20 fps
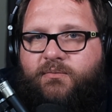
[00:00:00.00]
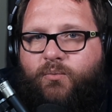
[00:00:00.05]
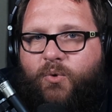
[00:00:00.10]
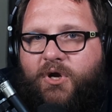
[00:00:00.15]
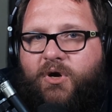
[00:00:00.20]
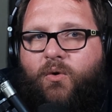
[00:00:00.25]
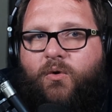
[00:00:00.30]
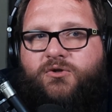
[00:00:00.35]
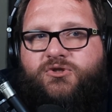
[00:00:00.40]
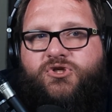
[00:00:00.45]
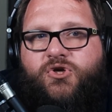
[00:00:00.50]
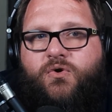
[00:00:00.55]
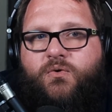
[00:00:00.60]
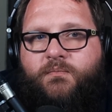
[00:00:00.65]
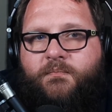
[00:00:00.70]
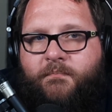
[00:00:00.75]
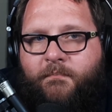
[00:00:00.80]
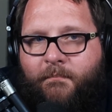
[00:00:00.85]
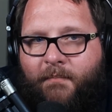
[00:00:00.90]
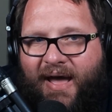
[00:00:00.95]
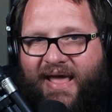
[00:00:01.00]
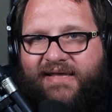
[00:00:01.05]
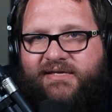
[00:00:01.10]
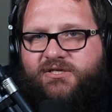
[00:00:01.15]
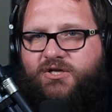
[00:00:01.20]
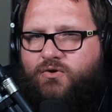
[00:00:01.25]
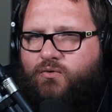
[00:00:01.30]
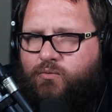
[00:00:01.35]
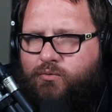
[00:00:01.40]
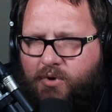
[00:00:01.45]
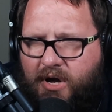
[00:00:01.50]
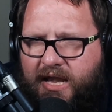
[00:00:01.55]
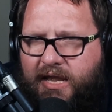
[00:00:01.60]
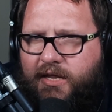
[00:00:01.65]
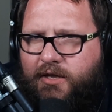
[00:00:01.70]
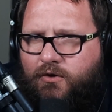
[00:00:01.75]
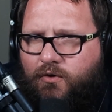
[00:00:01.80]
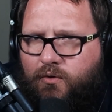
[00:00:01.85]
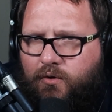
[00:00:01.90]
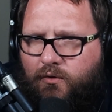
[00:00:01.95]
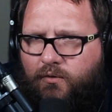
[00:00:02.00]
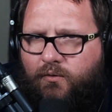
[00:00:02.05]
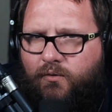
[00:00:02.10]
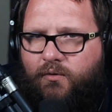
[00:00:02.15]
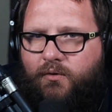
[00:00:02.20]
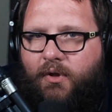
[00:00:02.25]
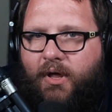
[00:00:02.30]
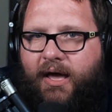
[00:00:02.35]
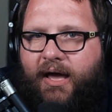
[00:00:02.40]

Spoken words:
what also makes it really cool,